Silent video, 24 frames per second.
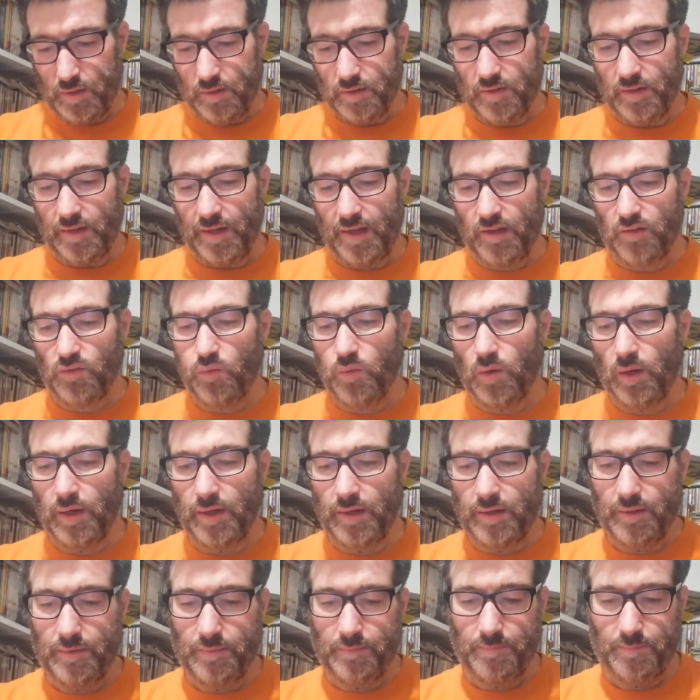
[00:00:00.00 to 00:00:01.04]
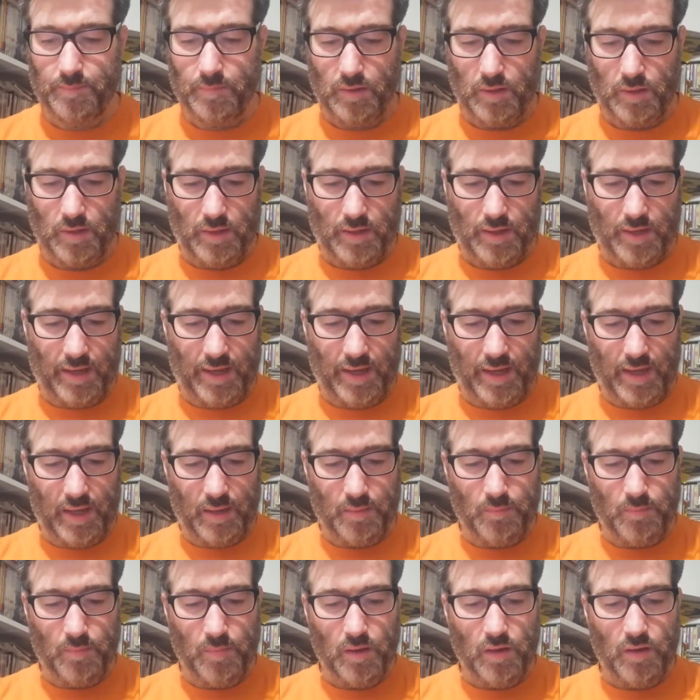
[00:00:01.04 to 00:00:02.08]
The next one
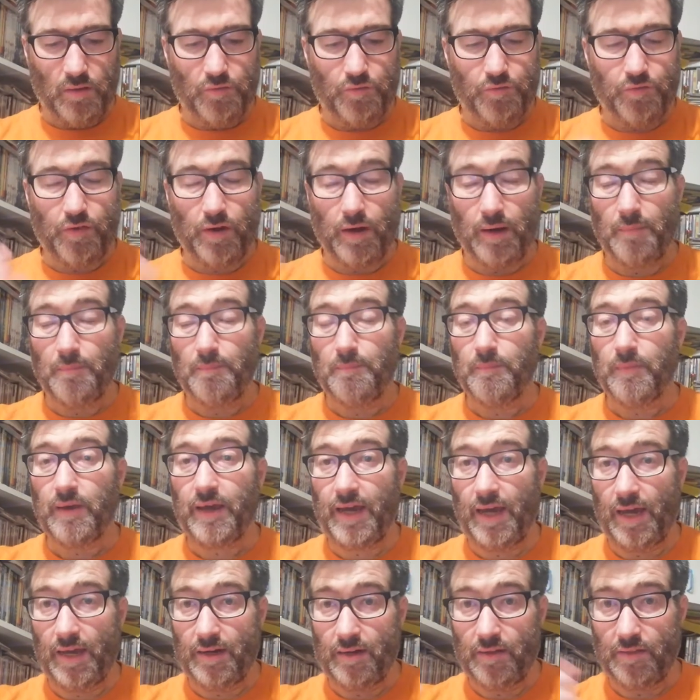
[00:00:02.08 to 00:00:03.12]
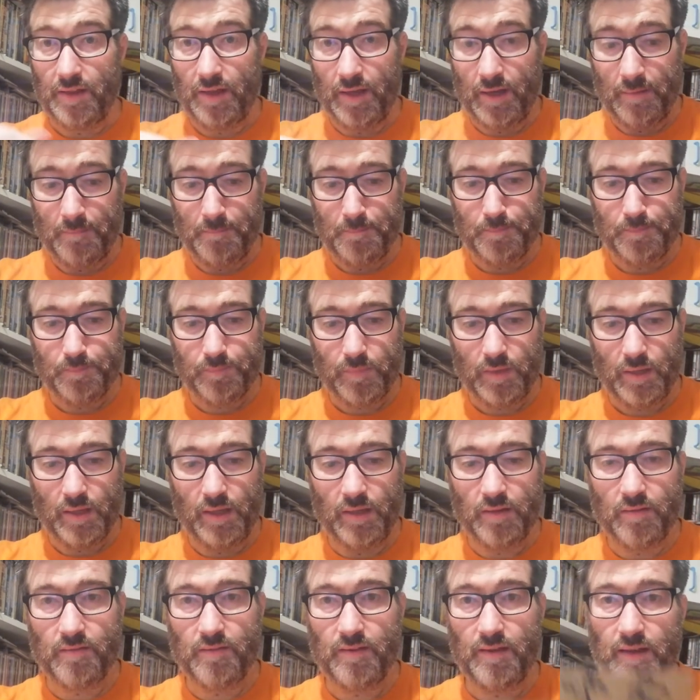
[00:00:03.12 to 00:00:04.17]
came from Canada.
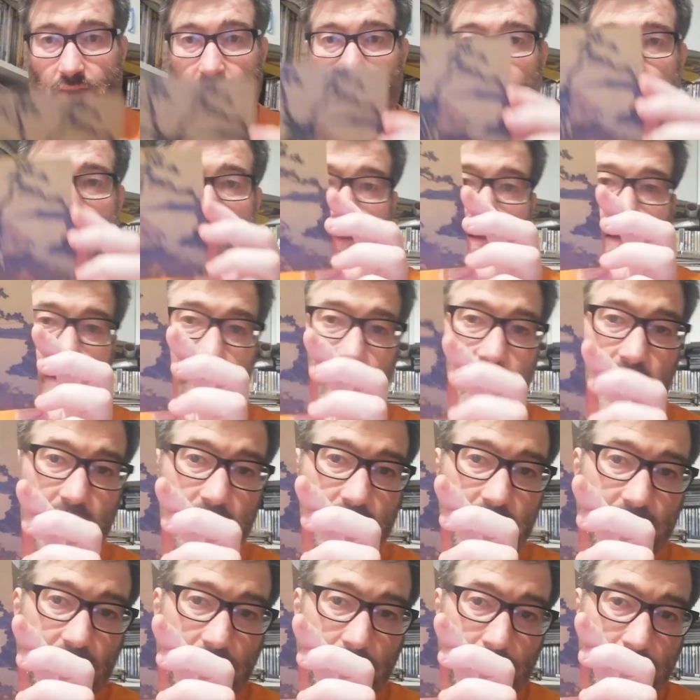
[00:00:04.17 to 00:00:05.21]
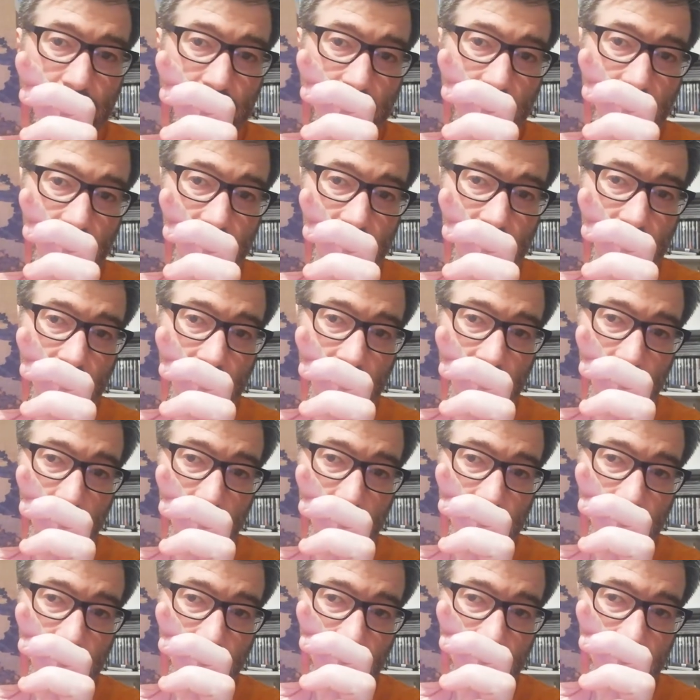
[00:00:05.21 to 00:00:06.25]
It's a Japanese
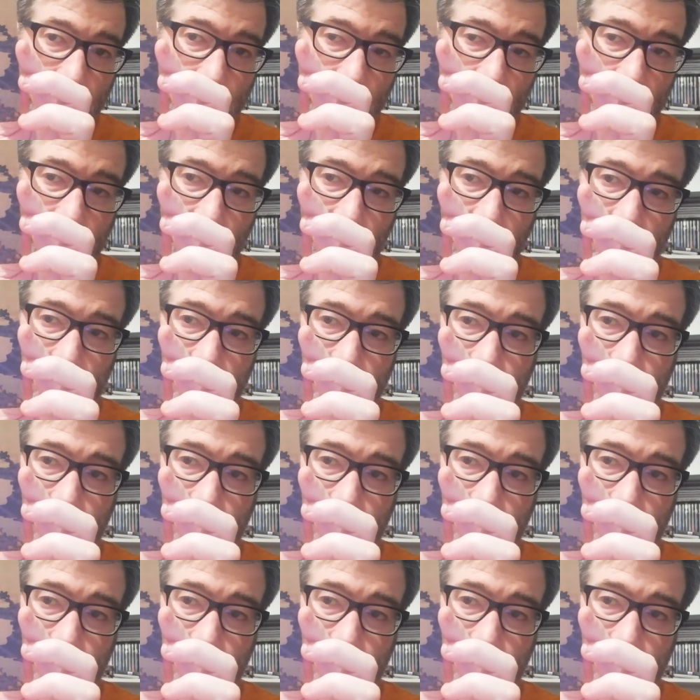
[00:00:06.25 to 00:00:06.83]
illustration.